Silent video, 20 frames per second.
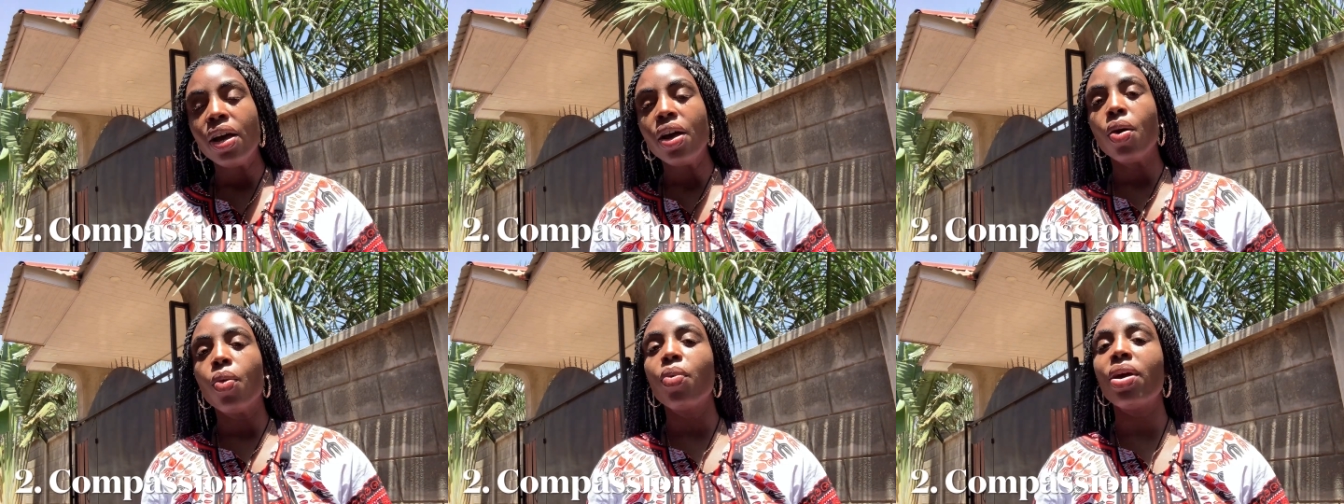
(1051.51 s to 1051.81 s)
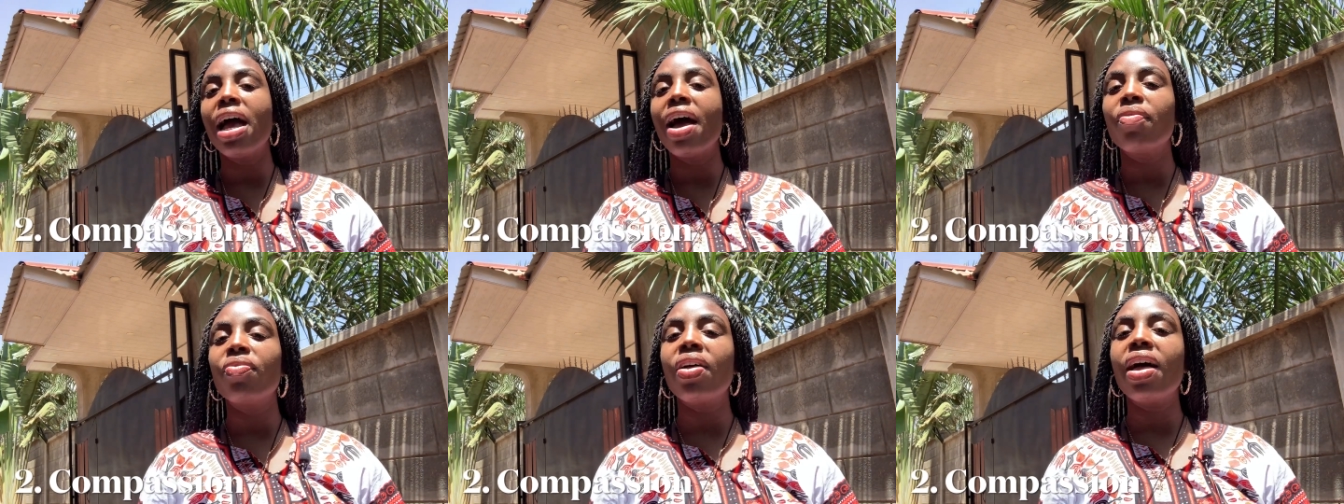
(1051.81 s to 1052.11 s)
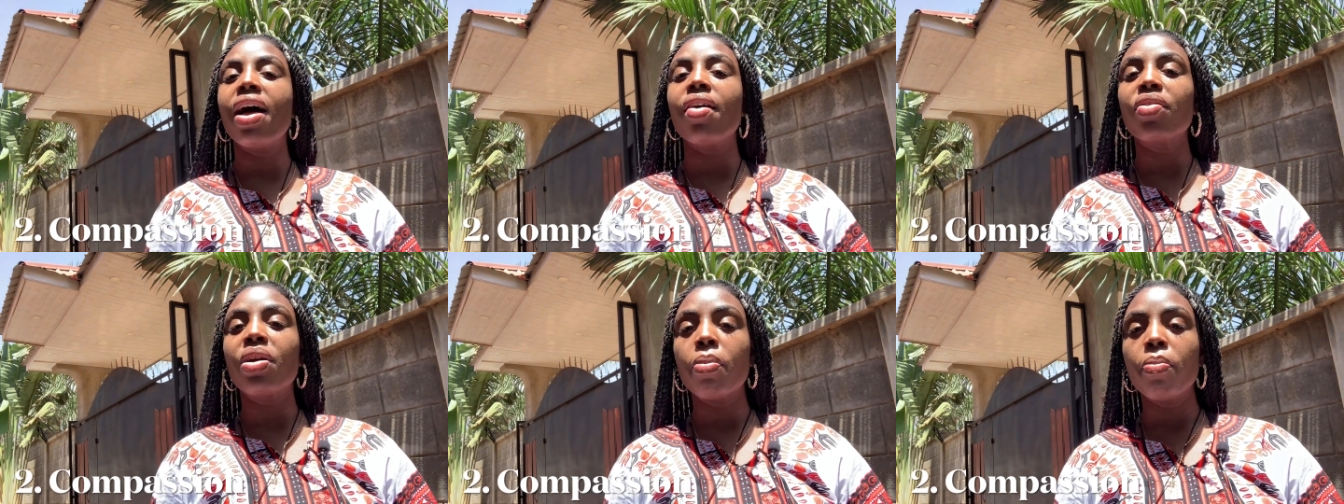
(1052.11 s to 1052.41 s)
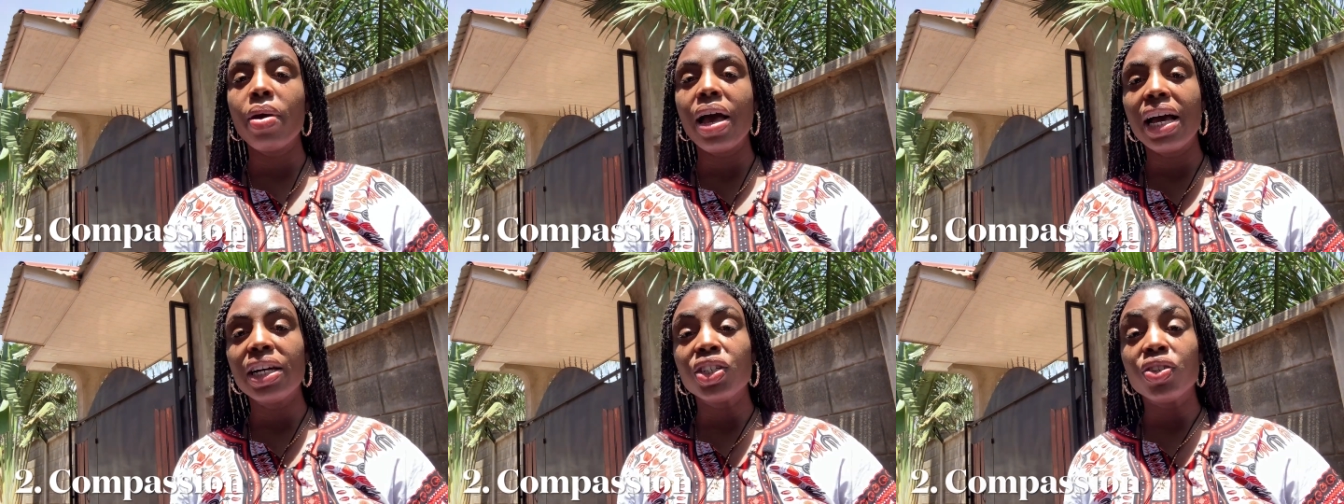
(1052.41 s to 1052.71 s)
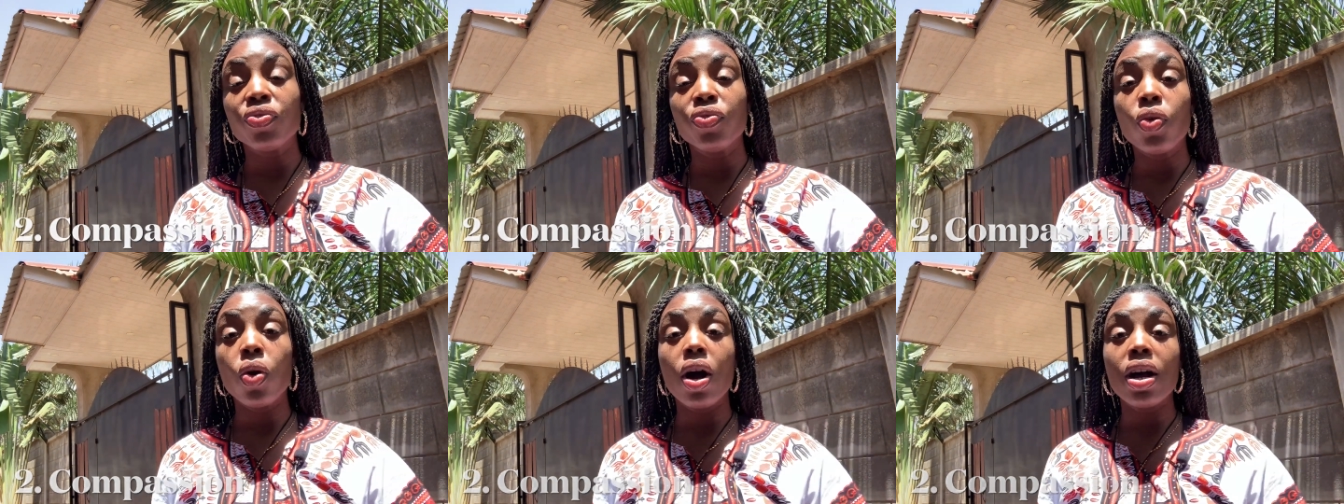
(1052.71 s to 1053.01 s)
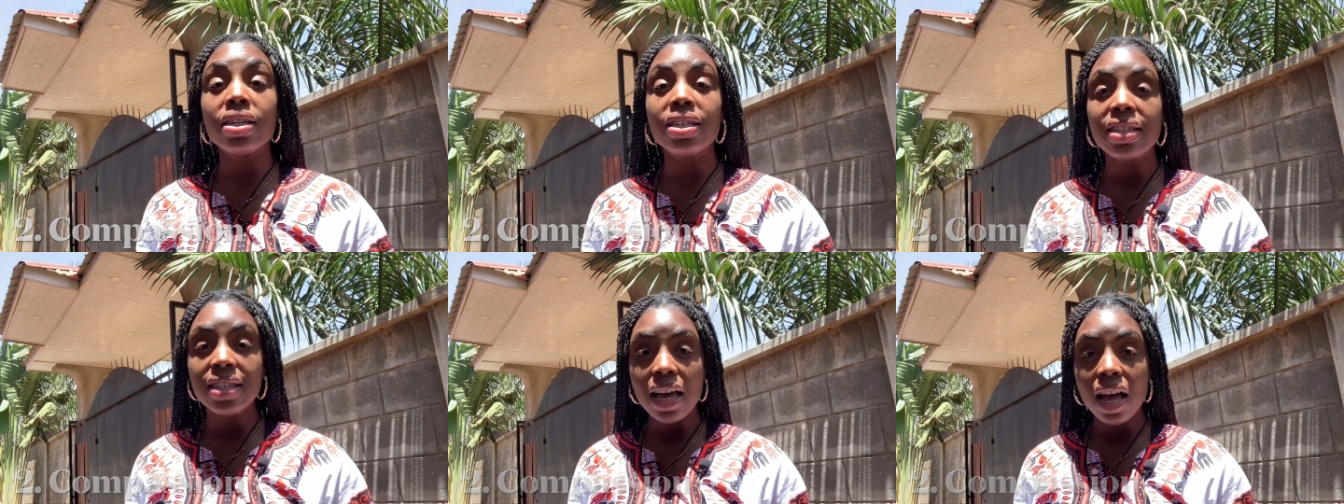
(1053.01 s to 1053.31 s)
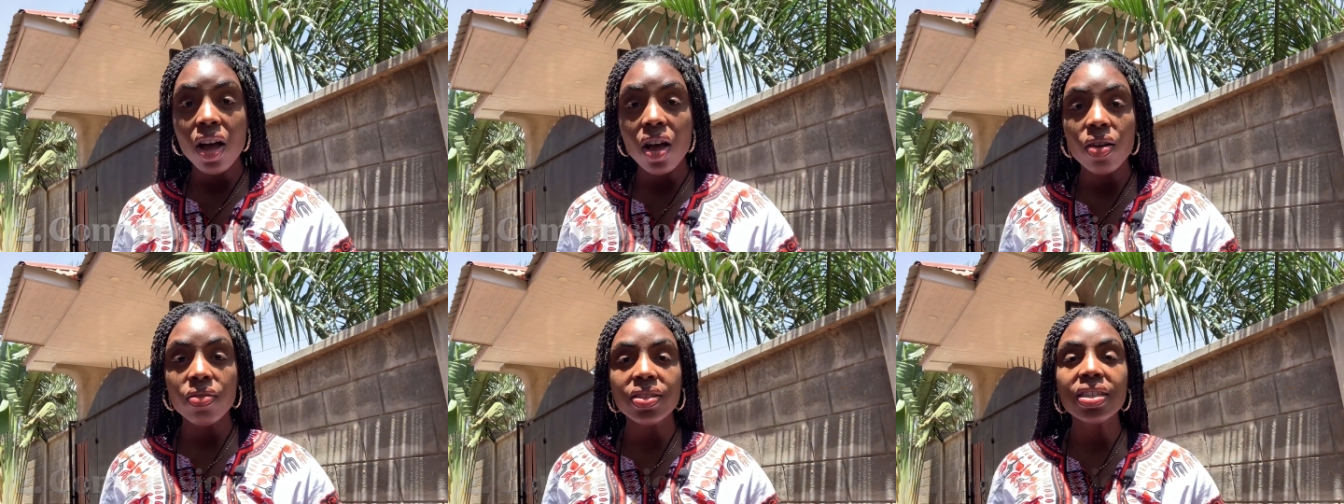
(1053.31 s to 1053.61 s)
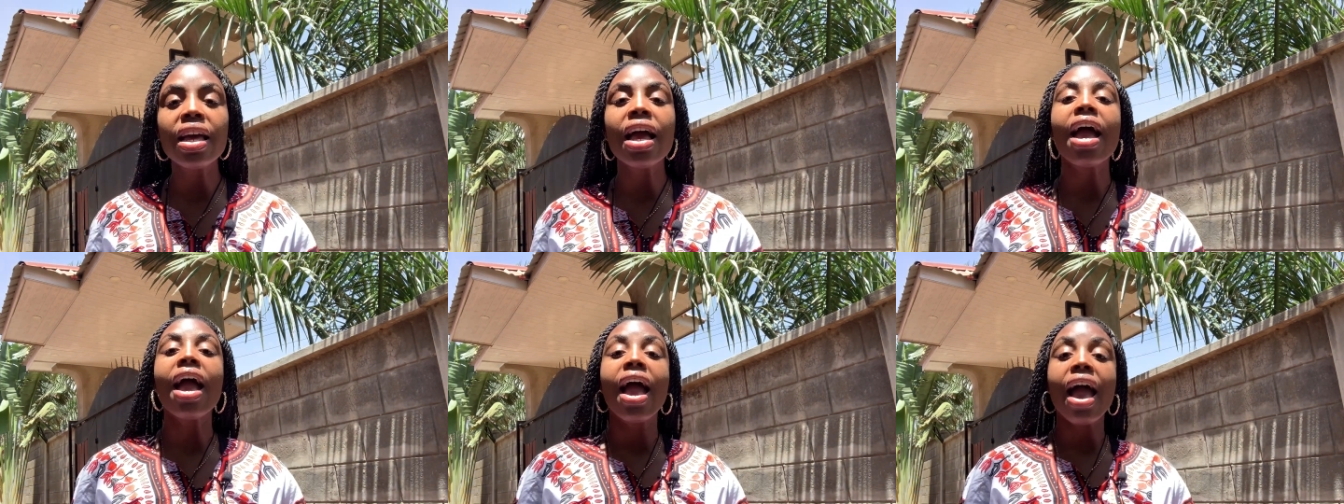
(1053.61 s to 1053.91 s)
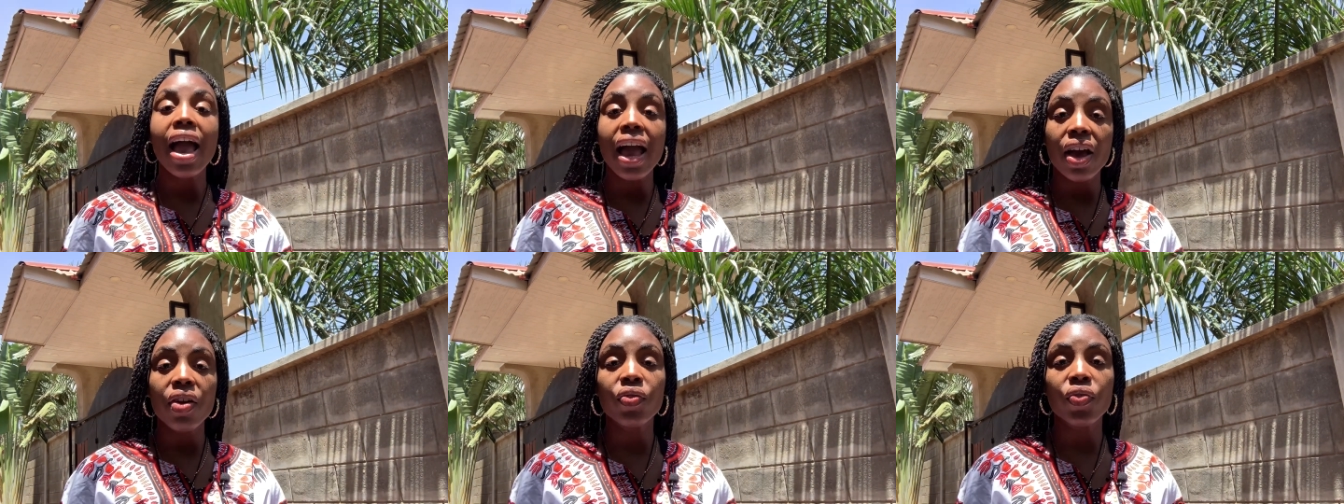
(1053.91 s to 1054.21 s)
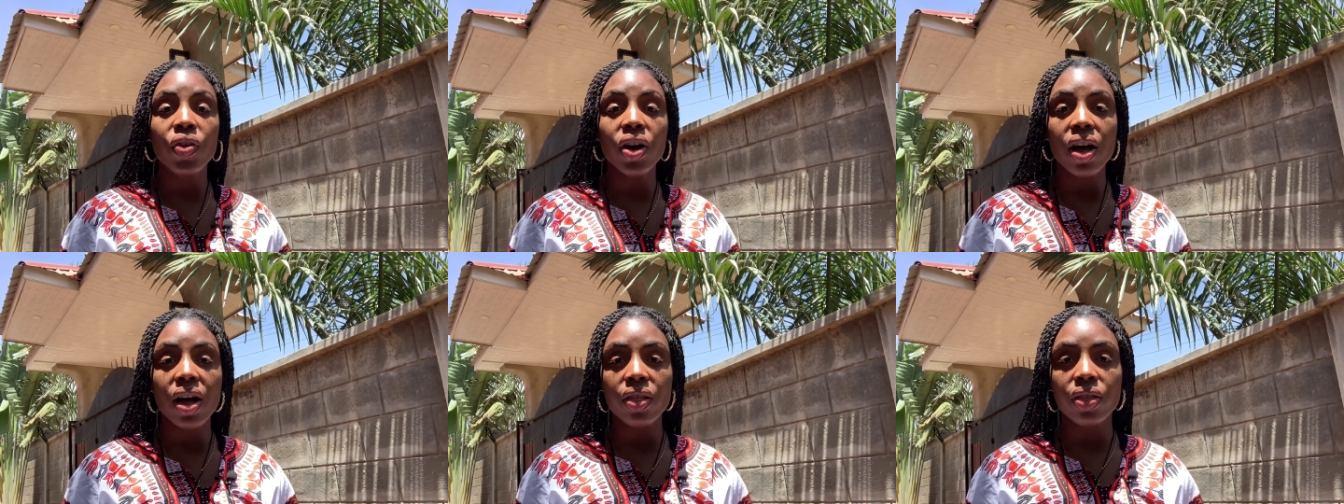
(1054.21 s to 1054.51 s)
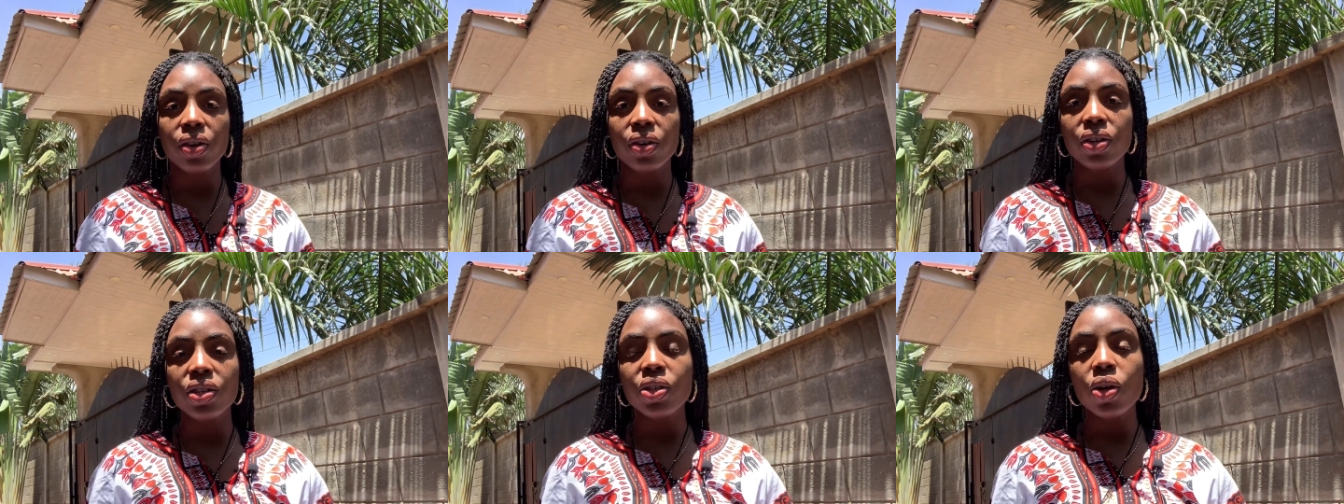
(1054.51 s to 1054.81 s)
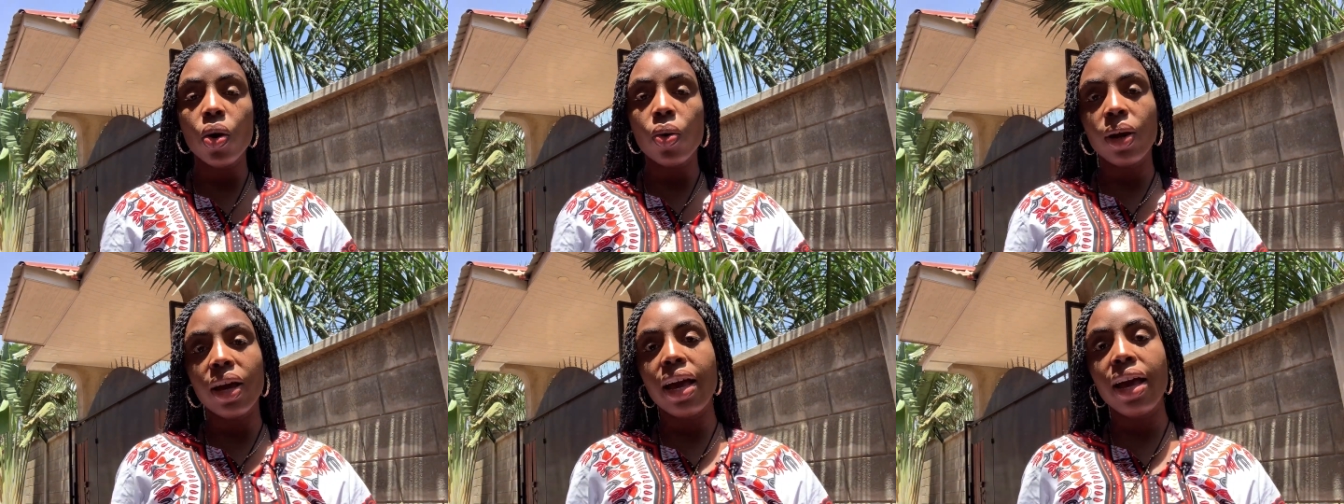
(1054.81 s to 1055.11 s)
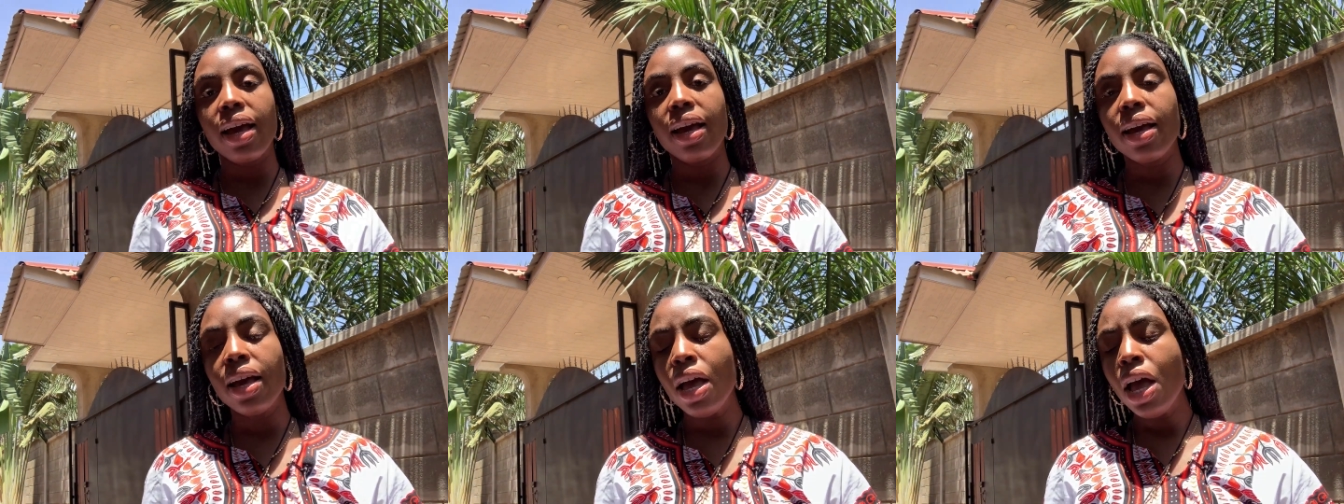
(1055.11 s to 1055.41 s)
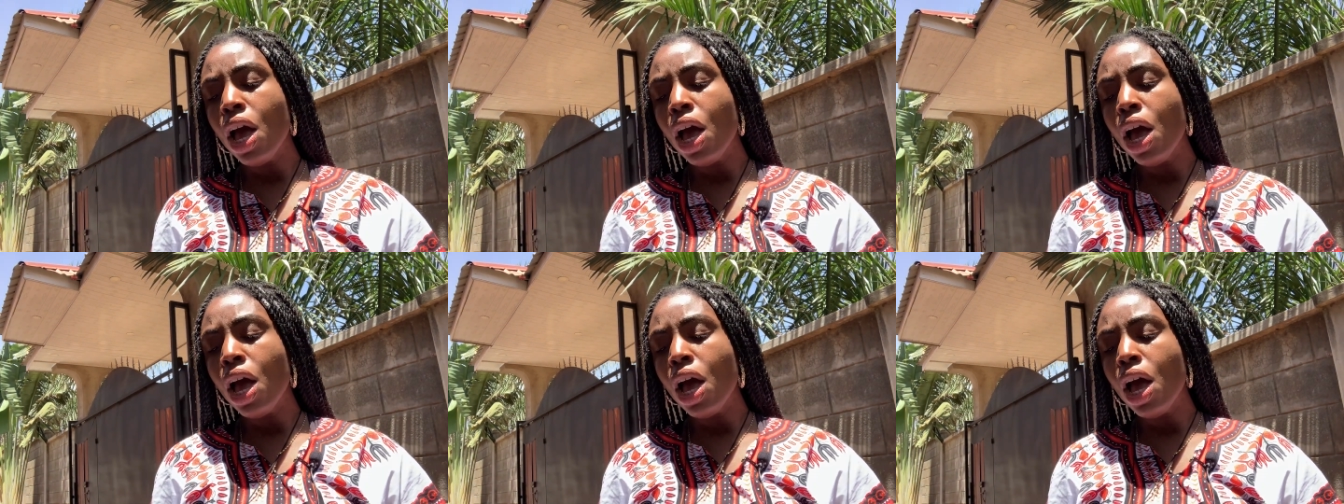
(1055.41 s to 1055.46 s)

we have to have compassion for ourselves and for others, okay?